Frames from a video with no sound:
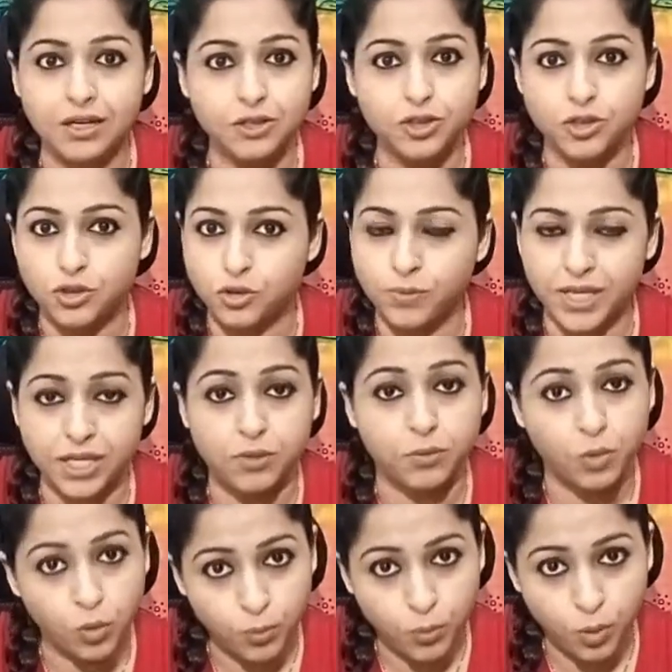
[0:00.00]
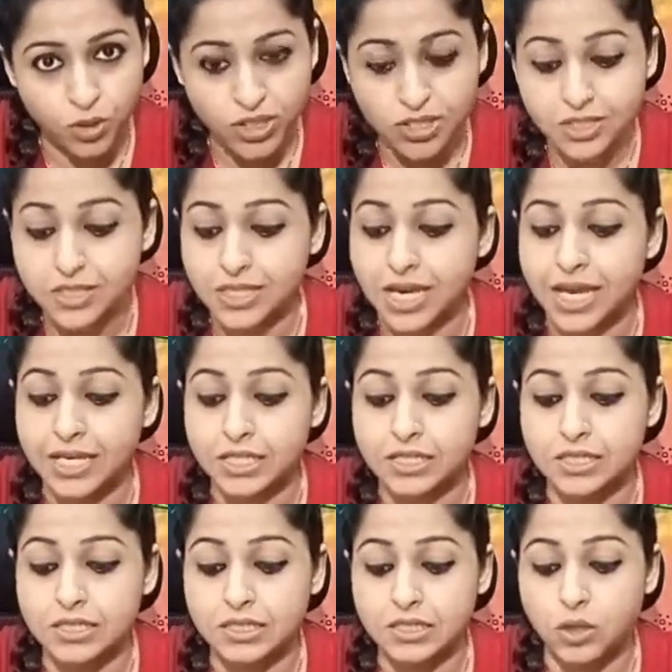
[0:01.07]
just to make it more potent.
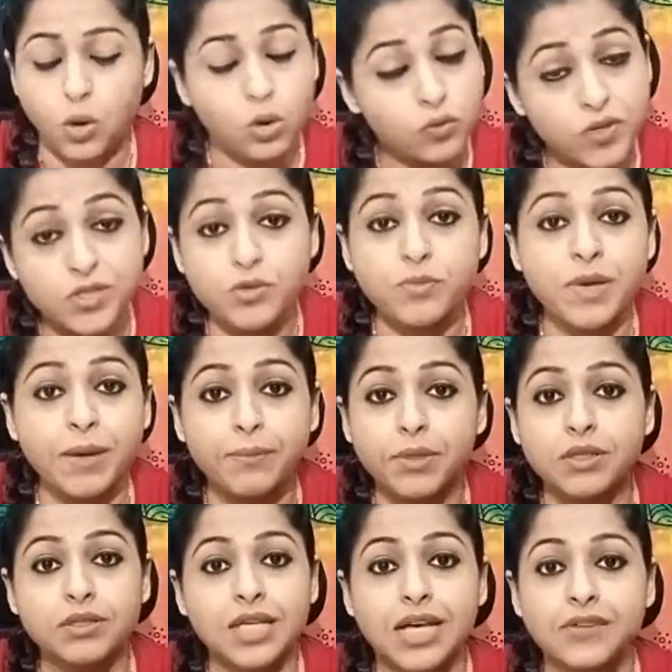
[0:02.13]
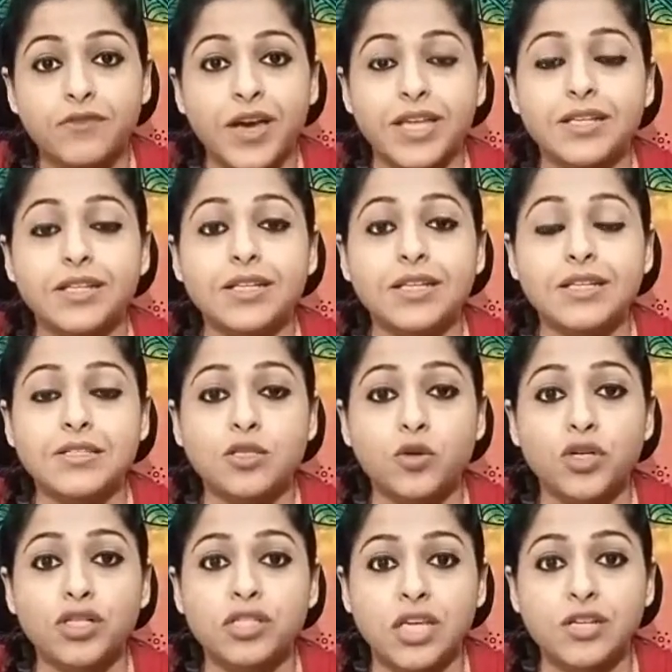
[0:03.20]
And always remember that finally it's your
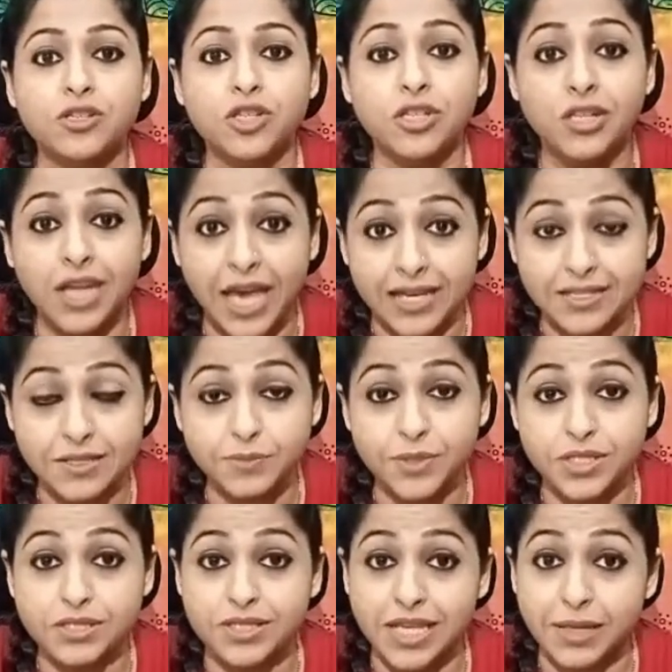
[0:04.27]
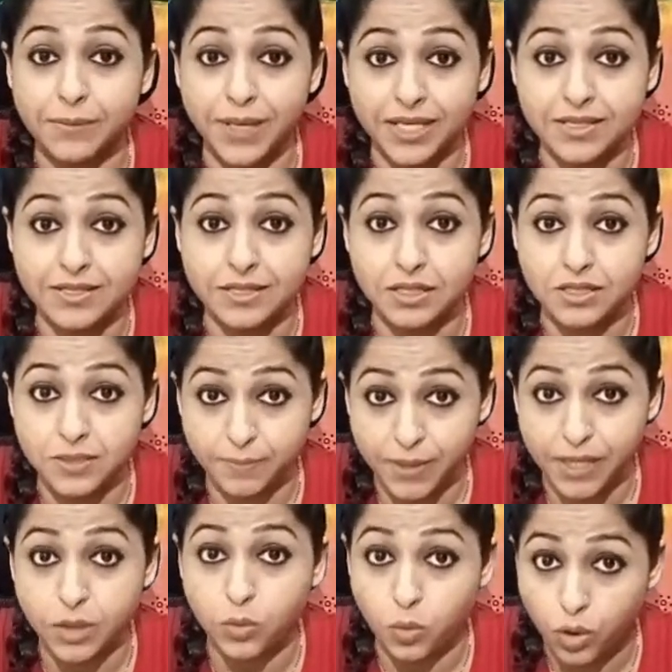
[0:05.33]
intention and acceptance that makes the
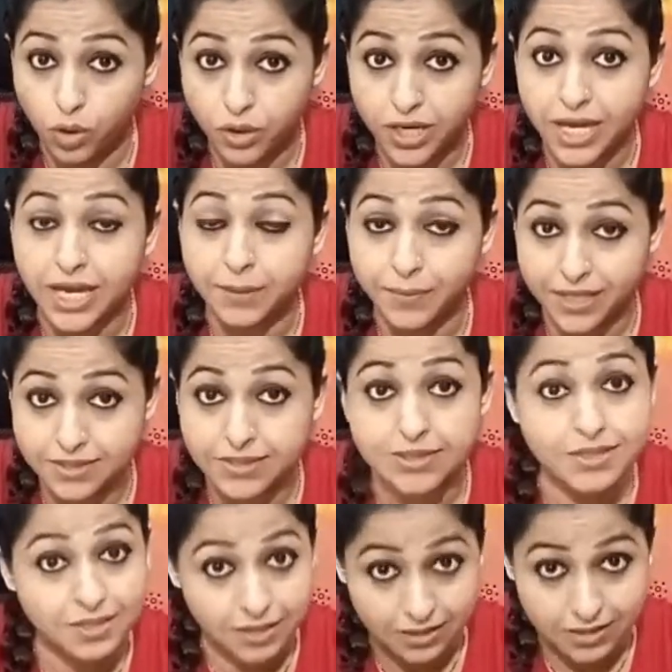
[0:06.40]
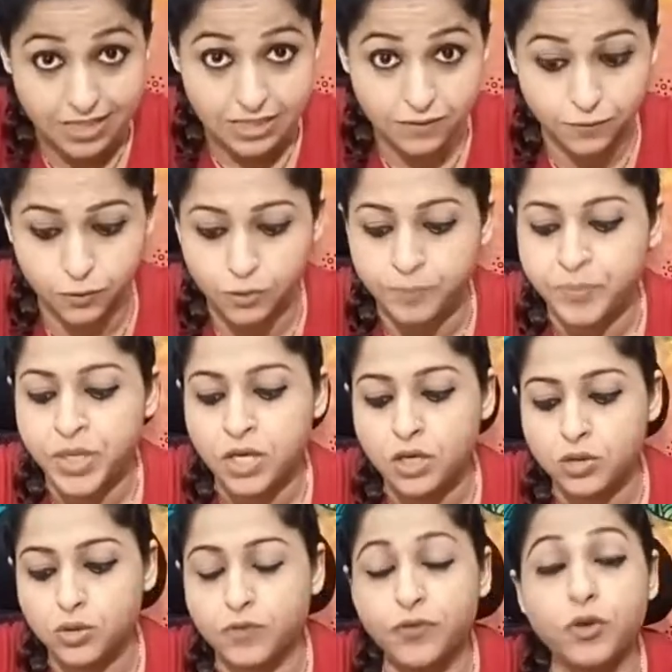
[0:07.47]
spell work and makes it successful.
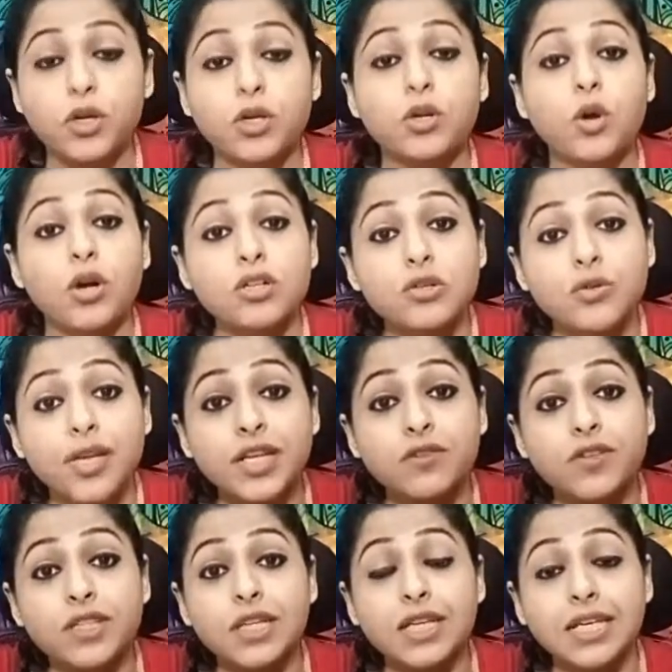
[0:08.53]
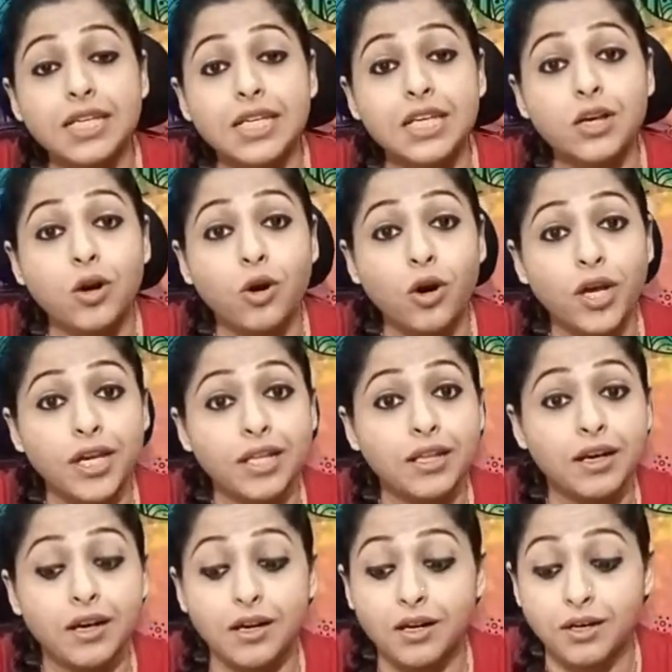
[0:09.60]
So if you are not ready with the healing
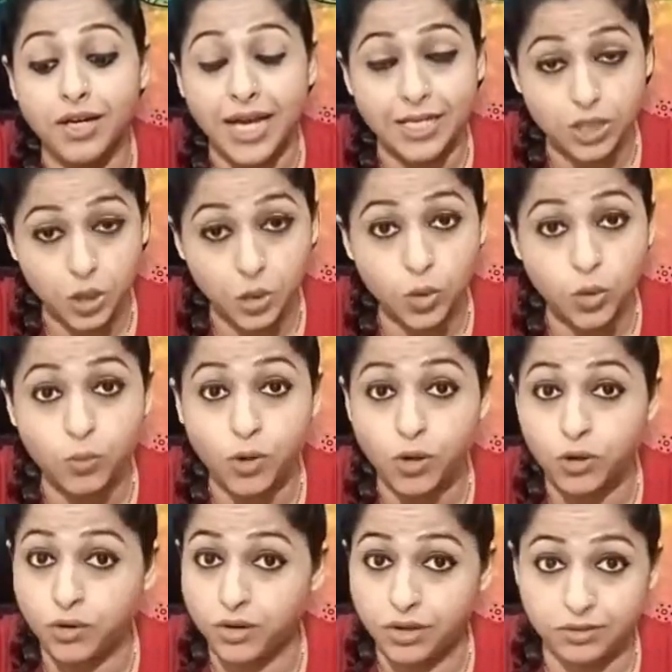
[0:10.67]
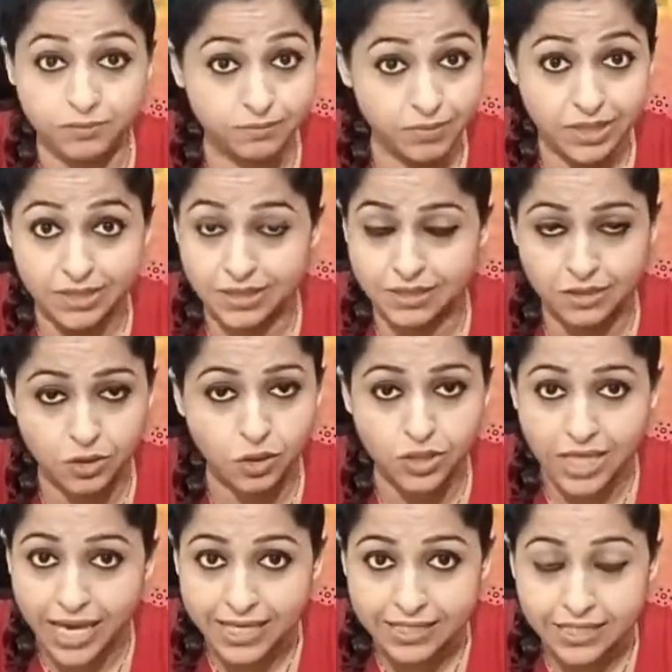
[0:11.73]
oil at home, or it's not
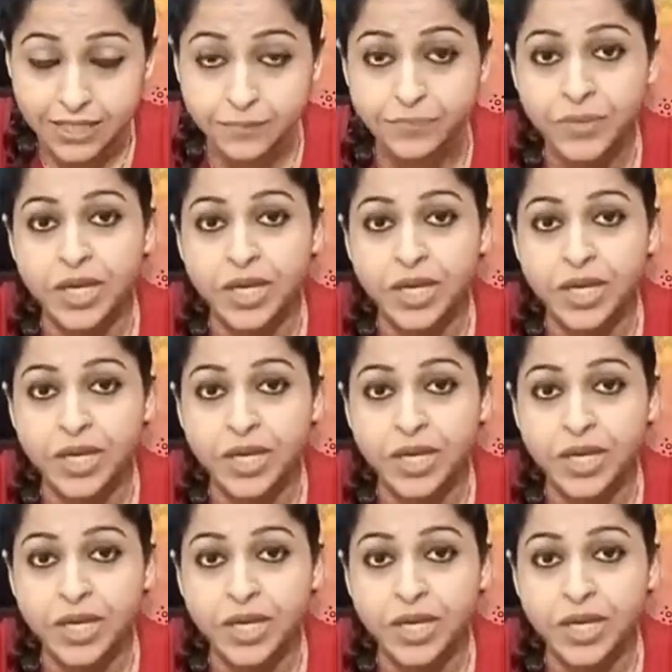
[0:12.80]
handy